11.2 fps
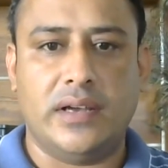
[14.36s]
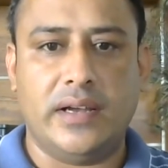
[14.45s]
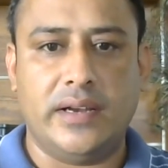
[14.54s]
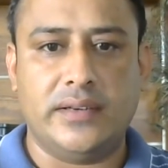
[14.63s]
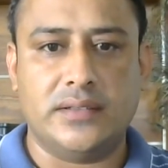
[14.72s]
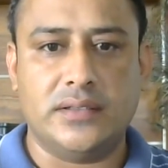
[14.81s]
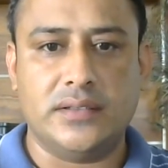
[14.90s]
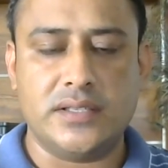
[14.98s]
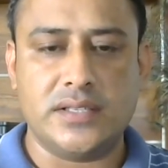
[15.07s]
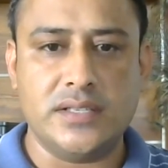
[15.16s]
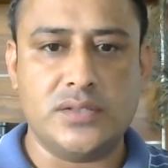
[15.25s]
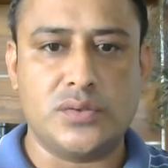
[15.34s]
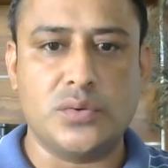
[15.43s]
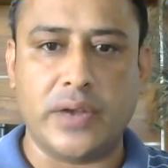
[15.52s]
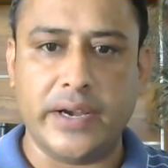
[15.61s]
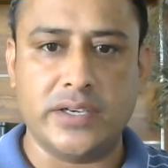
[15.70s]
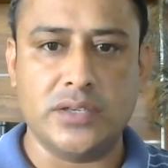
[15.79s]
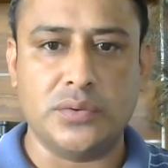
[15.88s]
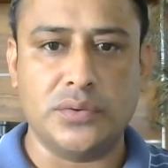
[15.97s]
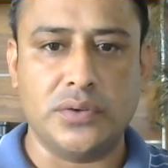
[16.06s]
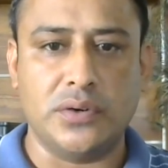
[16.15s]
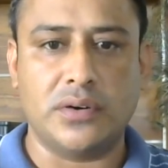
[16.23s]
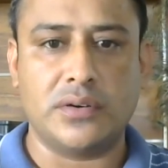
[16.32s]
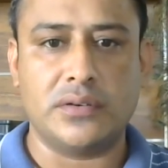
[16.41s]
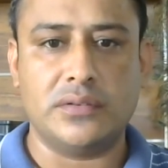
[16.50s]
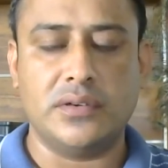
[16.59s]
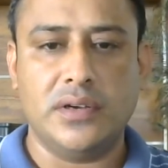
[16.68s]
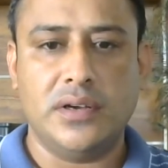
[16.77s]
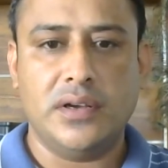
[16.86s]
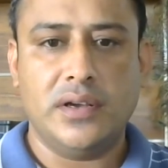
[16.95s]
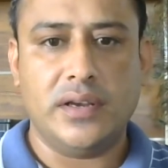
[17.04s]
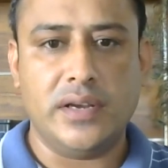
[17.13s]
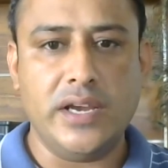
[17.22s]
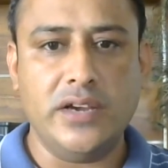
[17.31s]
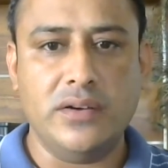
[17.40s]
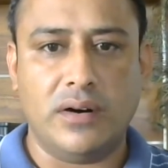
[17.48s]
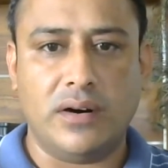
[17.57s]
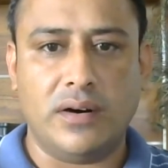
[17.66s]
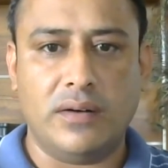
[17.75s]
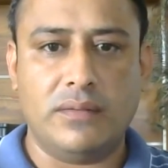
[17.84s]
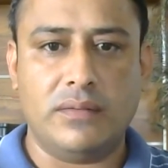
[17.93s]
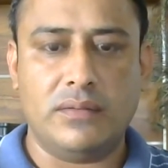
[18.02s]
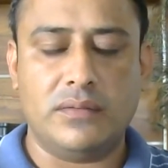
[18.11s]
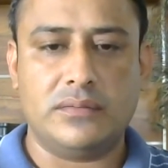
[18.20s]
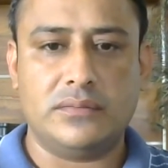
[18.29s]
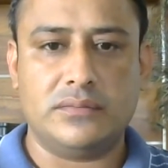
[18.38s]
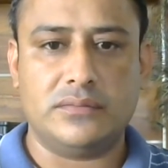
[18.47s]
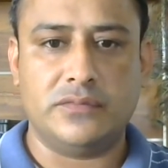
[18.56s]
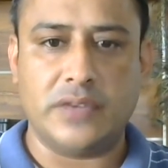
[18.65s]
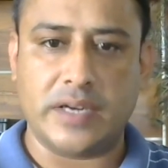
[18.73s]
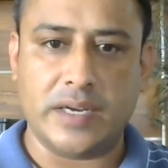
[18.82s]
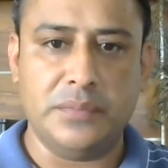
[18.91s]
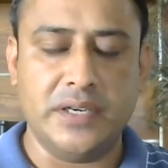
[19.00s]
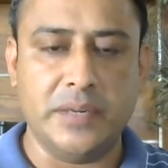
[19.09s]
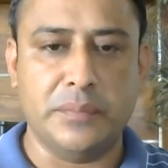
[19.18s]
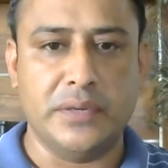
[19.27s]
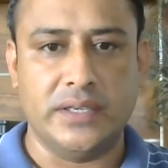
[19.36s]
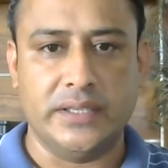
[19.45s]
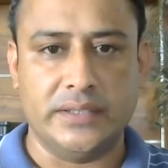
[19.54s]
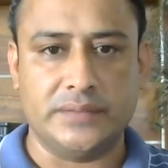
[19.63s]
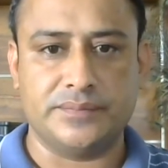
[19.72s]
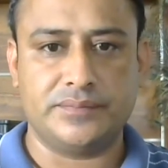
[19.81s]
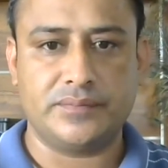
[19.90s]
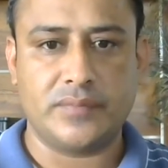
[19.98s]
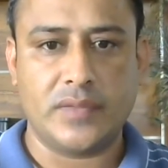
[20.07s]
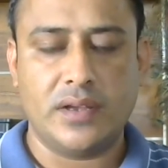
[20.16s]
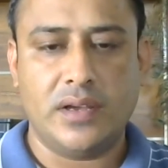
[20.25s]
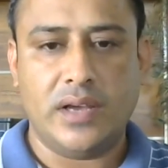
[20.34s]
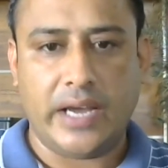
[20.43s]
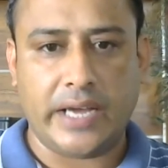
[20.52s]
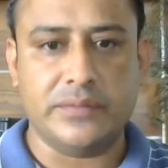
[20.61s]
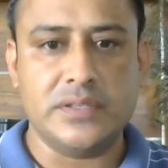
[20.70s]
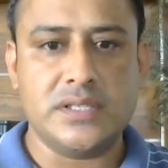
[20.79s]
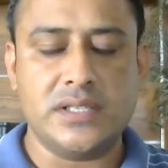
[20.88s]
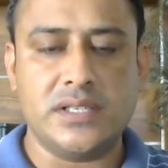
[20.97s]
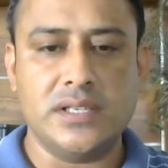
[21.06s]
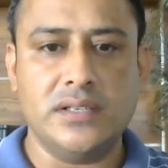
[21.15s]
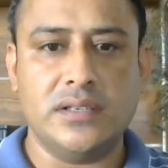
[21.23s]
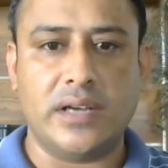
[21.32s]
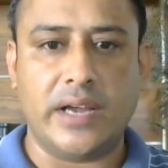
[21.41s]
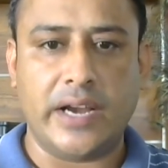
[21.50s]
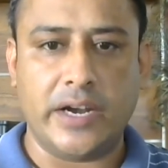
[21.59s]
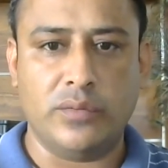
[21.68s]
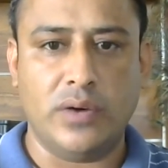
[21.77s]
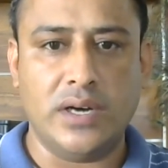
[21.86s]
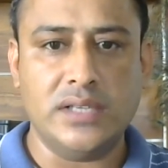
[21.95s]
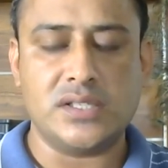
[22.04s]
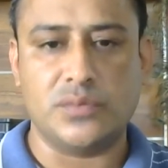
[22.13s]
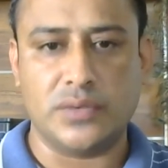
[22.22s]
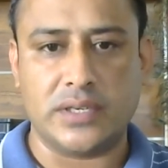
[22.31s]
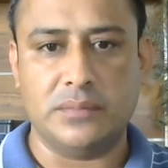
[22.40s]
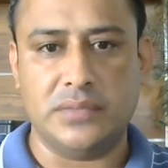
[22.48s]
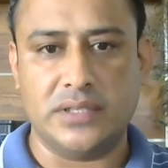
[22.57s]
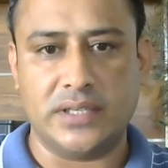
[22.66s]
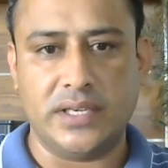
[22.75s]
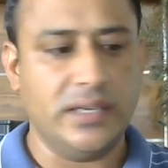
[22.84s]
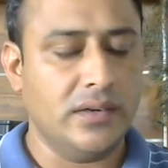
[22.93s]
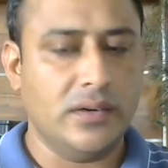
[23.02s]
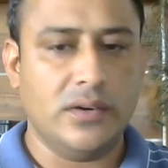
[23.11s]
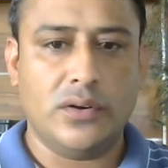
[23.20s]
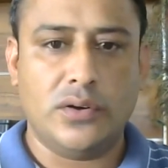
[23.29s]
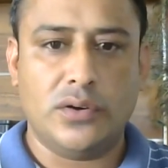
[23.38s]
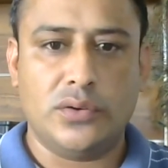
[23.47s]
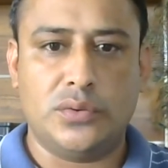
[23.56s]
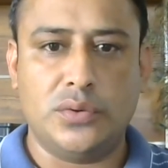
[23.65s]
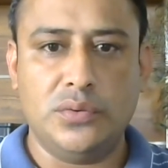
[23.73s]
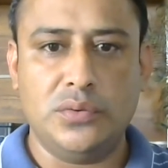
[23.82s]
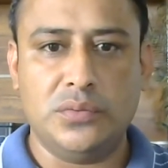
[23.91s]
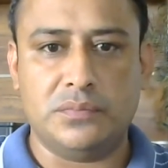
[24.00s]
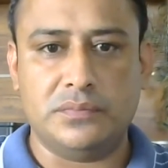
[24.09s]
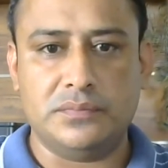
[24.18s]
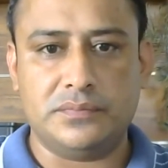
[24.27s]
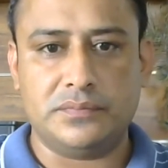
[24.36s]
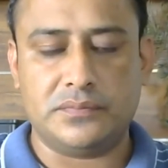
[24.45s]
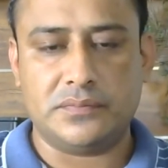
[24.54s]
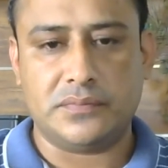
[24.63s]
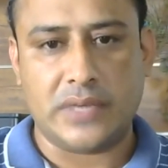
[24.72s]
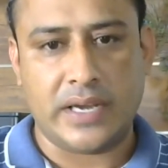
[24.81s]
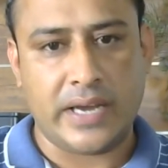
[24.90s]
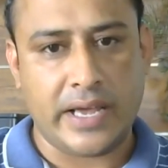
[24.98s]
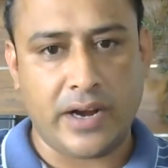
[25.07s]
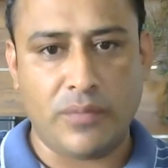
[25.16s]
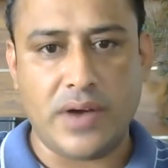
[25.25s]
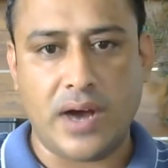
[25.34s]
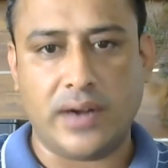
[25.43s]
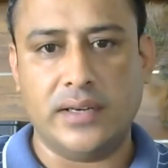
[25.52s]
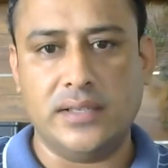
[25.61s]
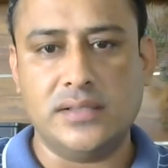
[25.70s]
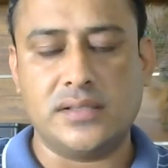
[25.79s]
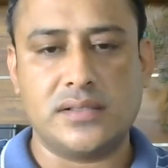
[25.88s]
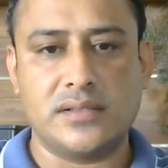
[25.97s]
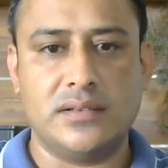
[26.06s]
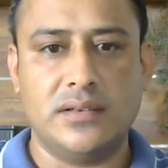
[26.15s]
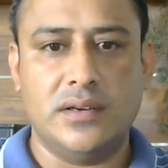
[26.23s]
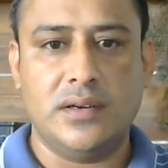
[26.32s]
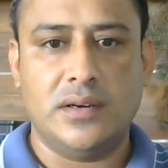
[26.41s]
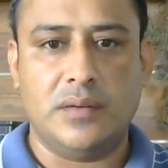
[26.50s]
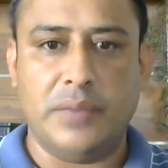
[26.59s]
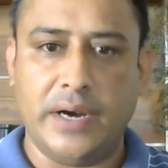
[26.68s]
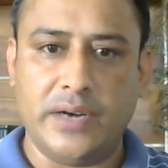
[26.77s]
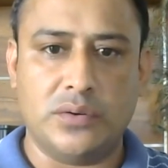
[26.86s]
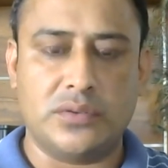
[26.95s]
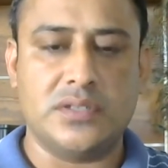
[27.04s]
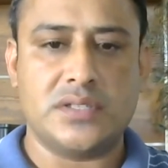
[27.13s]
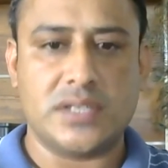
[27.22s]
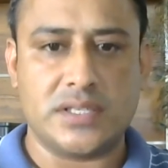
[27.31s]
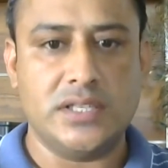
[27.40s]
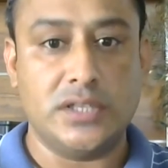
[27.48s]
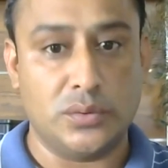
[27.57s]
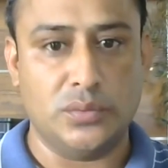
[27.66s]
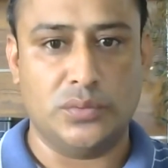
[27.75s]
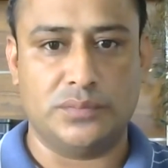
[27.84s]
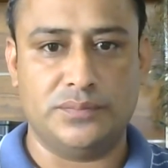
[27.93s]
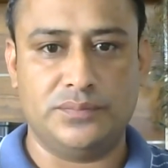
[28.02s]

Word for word: and this is to cater to your need of vocabulary building, acquisiting advanced vocabulary through An Era of Darkness by Dr. Shashi Tharoor,